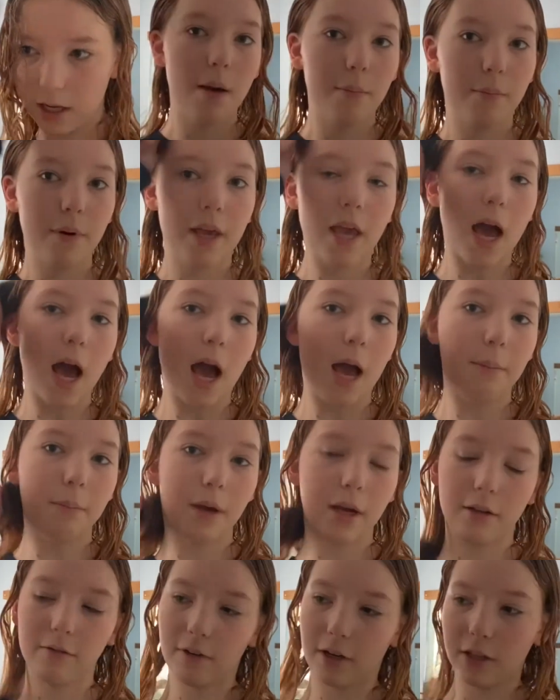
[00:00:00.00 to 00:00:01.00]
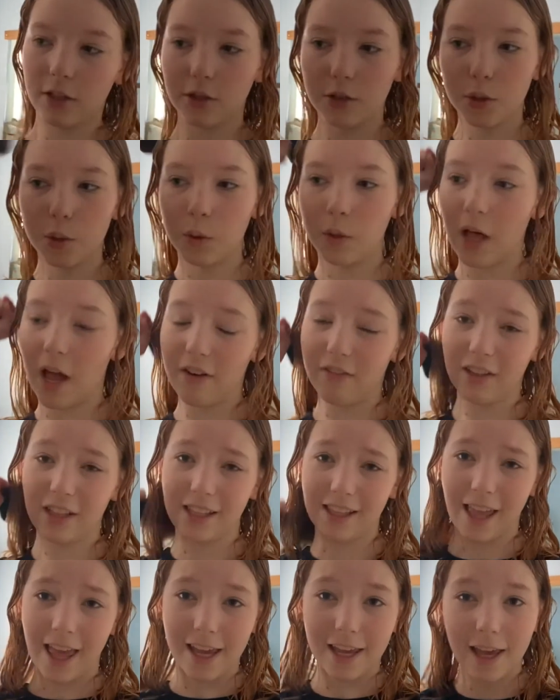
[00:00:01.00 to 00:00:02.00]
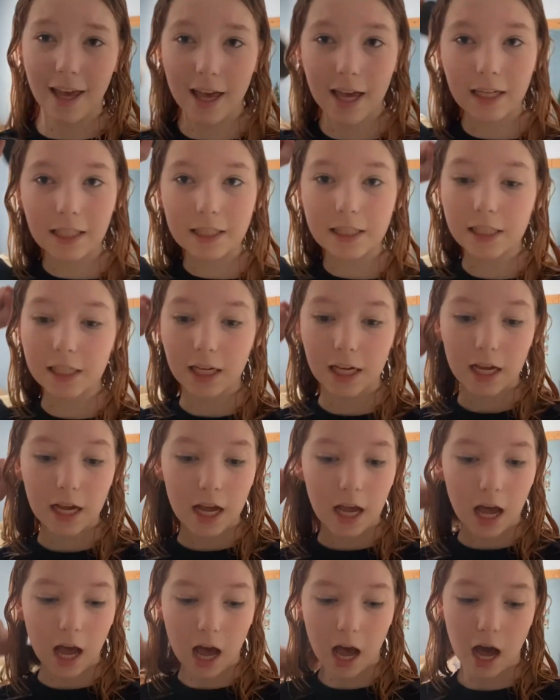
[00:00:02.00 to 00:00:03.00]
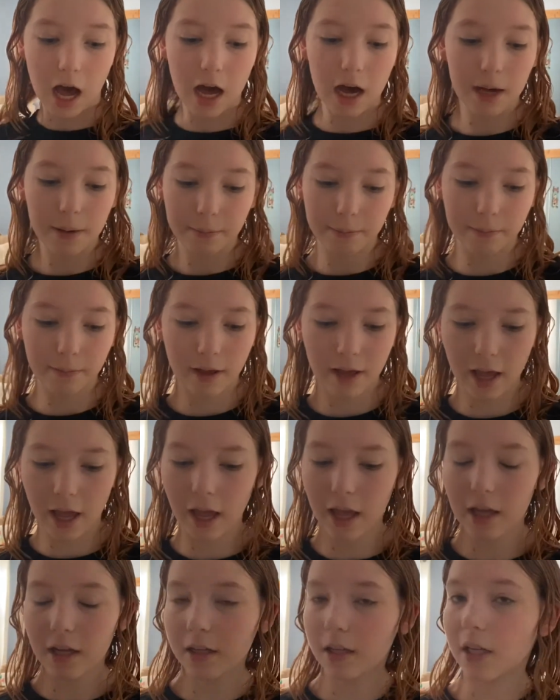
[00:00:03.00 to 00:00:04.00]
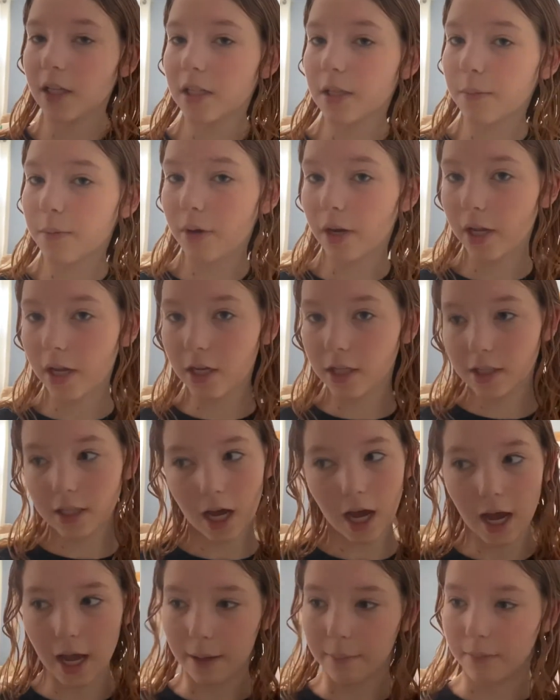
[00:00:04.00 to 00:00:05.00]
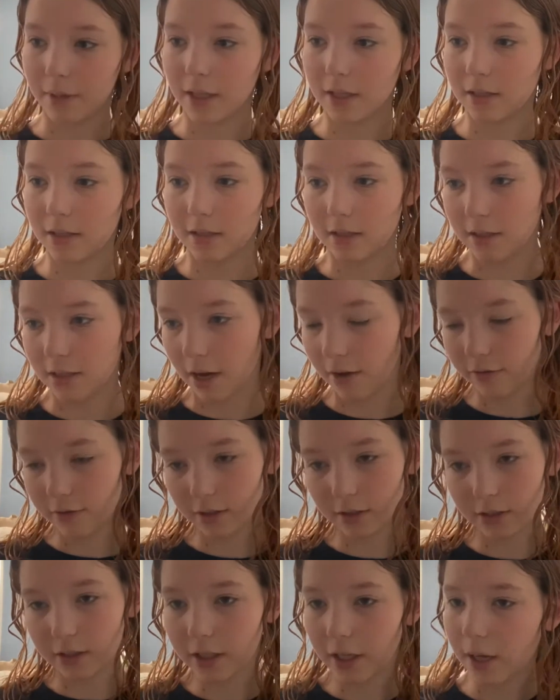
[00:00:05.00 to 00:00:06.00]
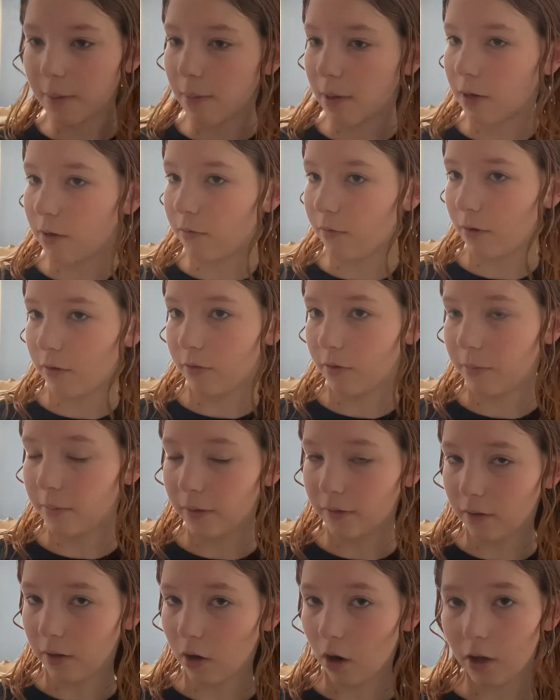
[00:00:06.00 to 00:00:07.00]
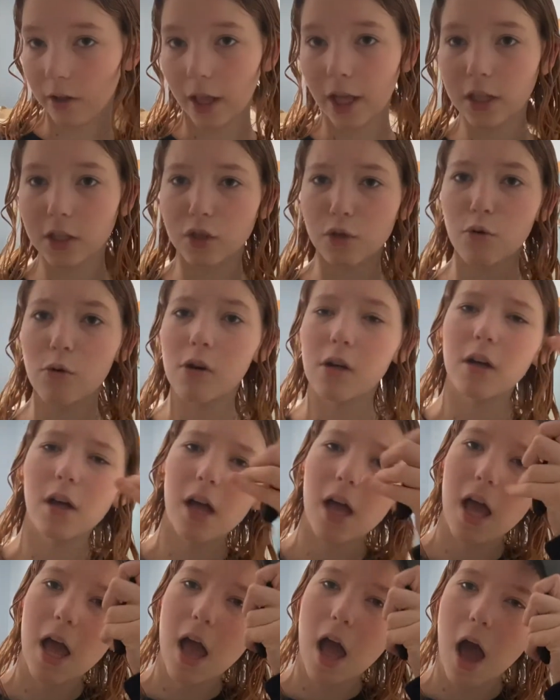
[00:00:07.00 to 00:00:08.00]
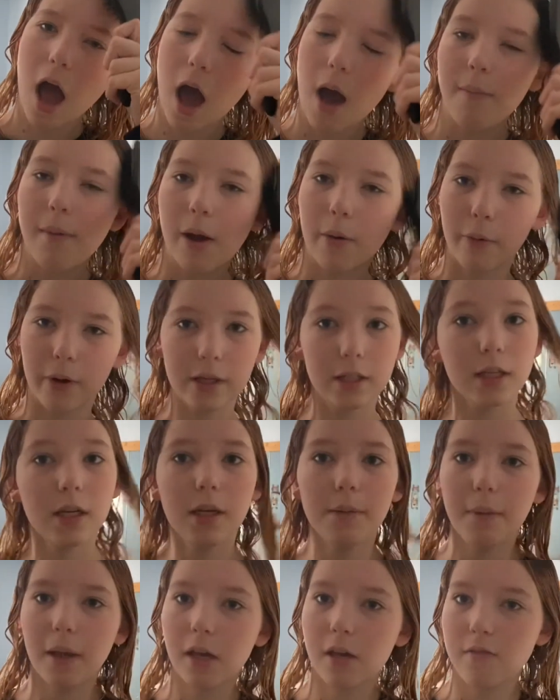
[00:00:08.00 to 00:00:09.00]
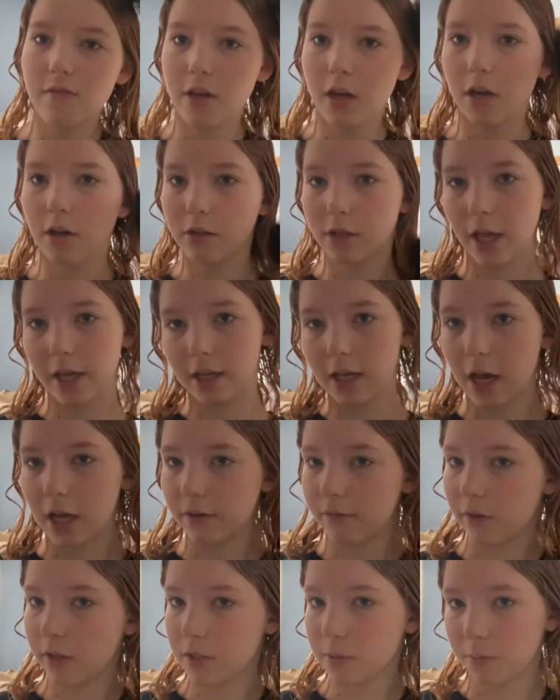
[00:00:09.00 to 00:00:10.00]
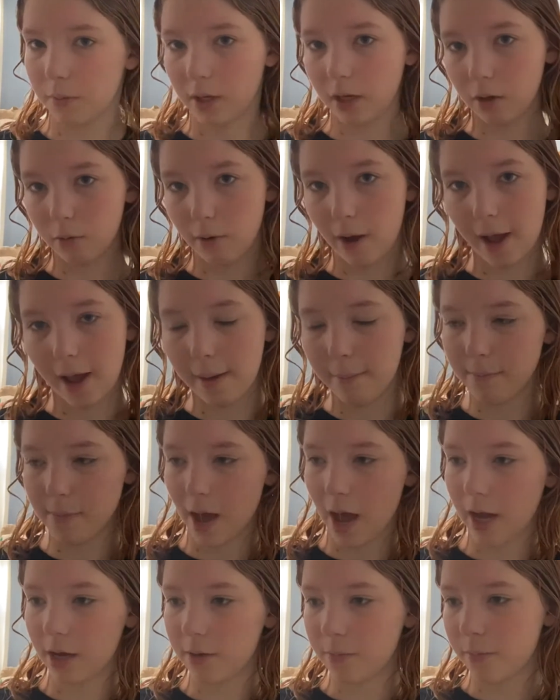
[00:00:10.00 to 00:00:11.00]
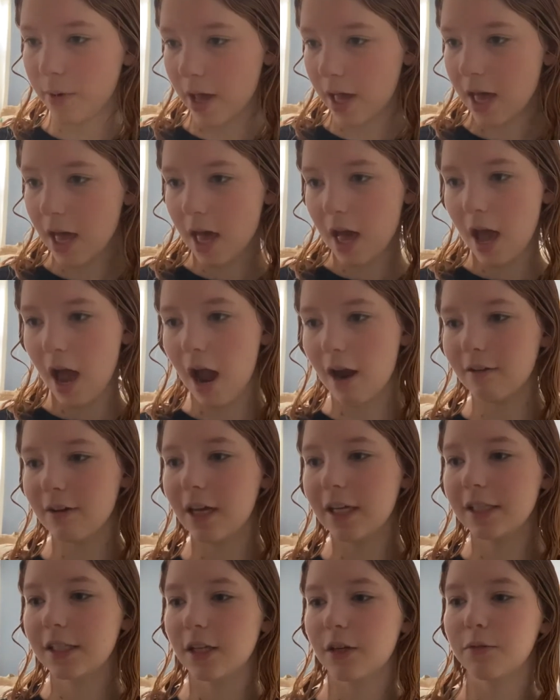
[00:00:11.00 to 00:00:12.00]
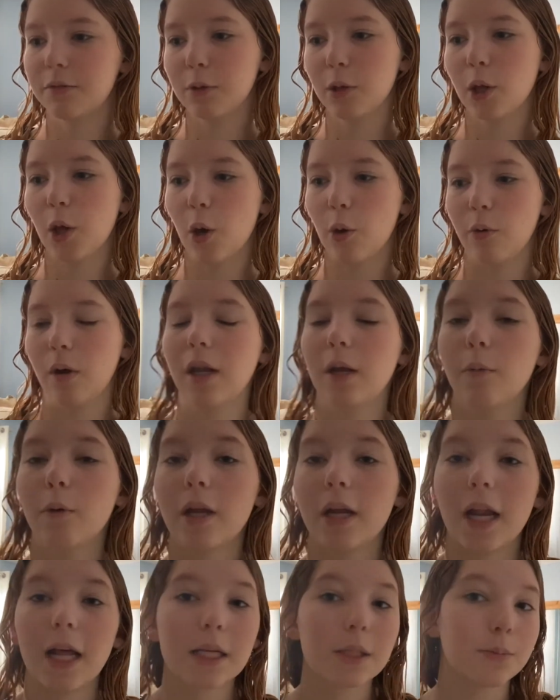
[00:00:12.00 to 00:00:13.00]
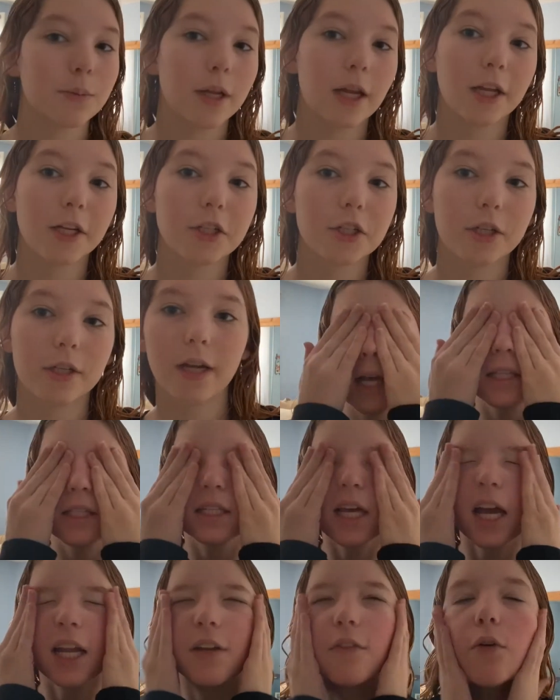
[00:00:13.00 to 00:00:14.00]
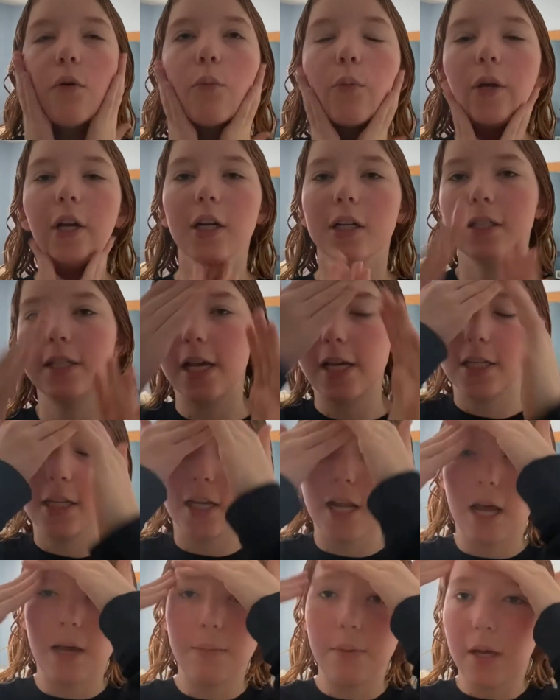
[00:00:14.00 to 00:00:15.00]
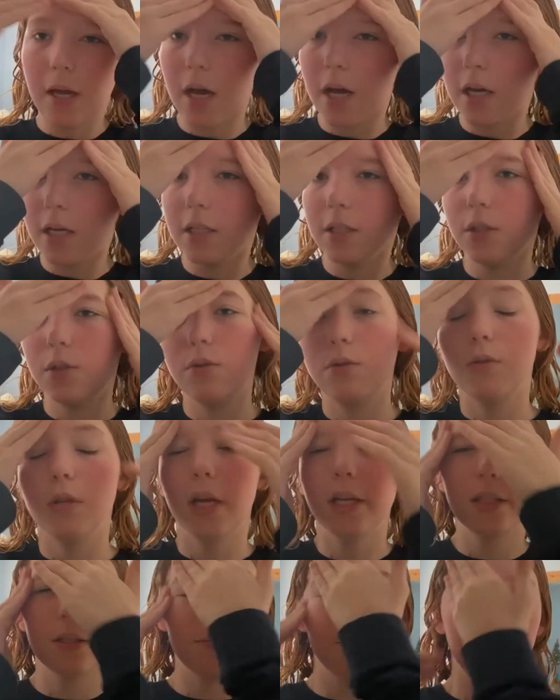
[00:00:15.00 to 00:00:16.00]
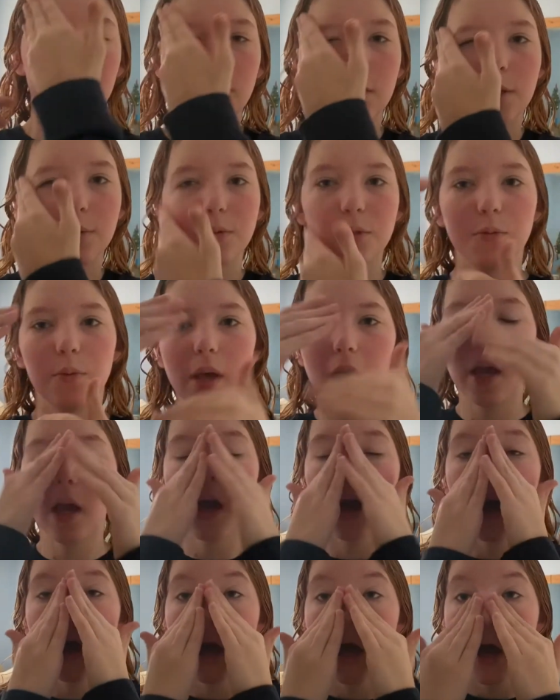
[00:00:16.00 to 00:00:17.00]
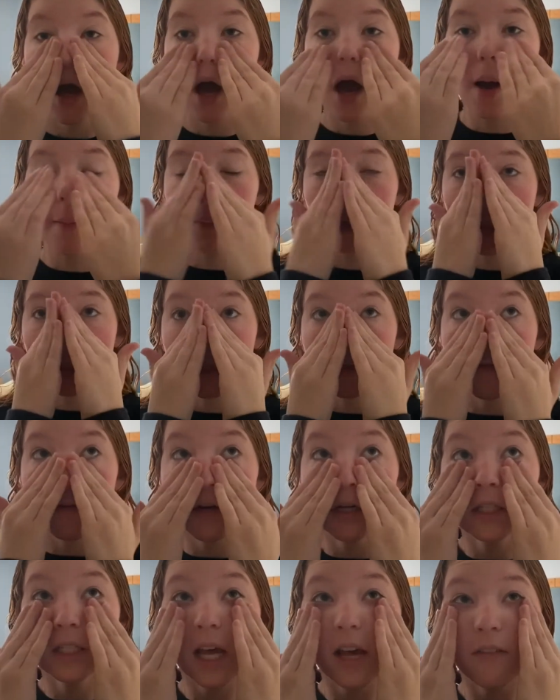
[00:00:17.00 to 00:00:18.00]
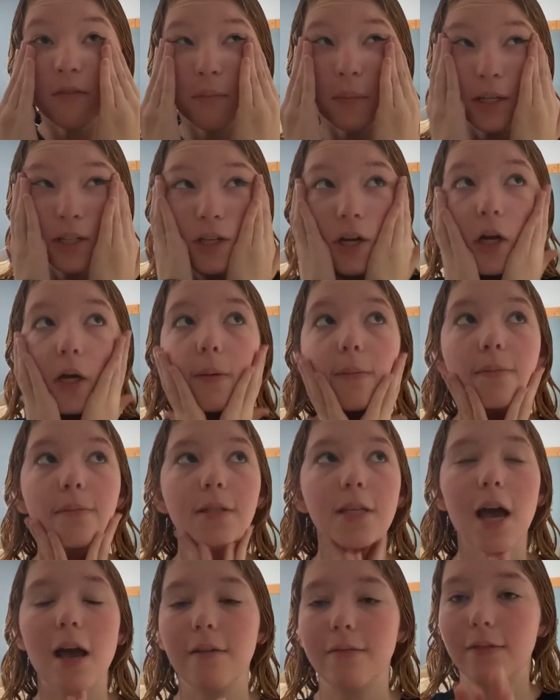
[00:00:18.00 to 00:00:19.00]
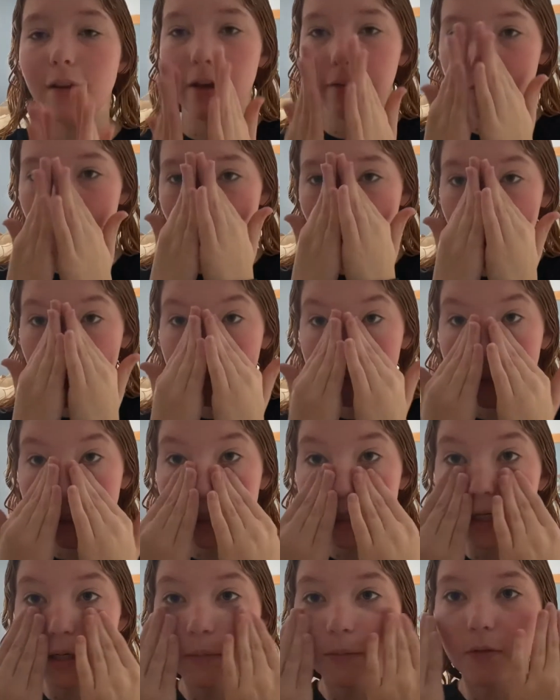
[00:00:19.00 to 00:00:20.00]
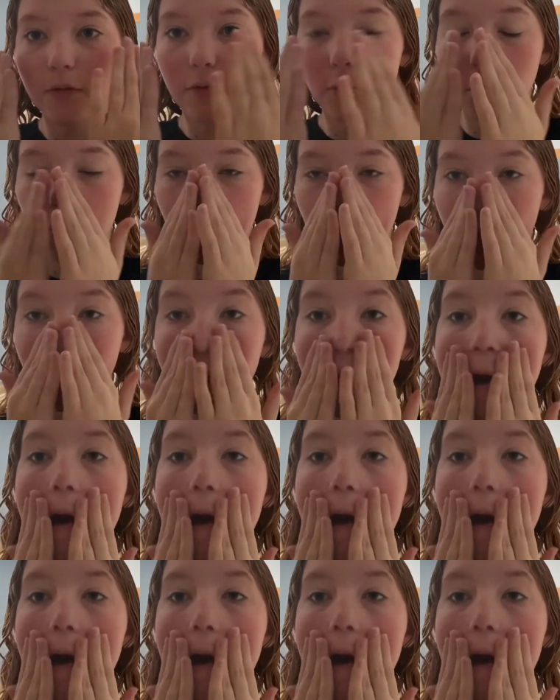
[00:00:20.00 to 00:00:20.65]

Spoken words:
But yeah, I'm back in regular school. I really like it. And it's a pretty good time. It's definitely a better fit for me than online school. I was gonna make a video like kind of explaining why I'm back, but I realized I don't really owe anyone an explanation. It's kind of a weird day today because it's midterms week. It's the first day of midterms. I've never had a midterm before